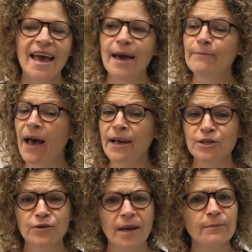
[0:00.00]
And,
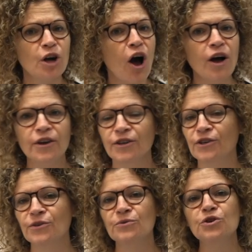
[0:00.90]
pastors, I'm talking to
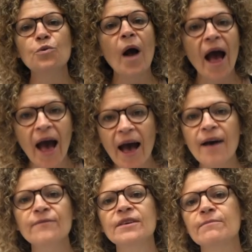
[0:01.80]
you. You
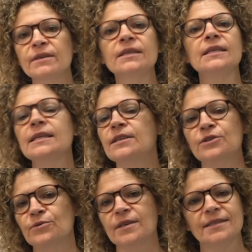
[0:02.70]
have the ability to
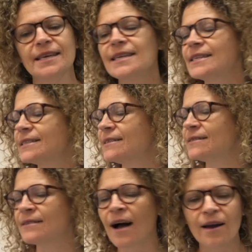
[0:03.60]
do this, it is
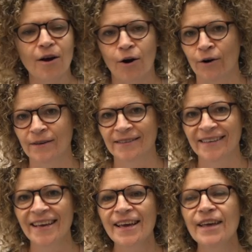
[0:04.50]
not hard
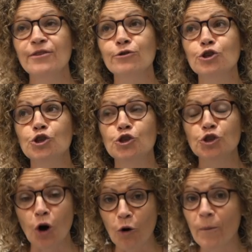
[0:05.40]
there's
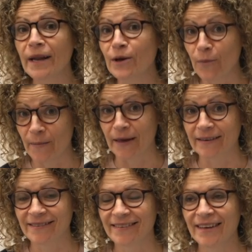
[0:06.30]
so many
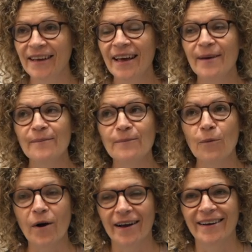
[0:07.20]
women
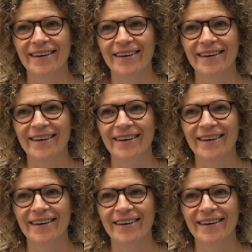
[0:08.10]
more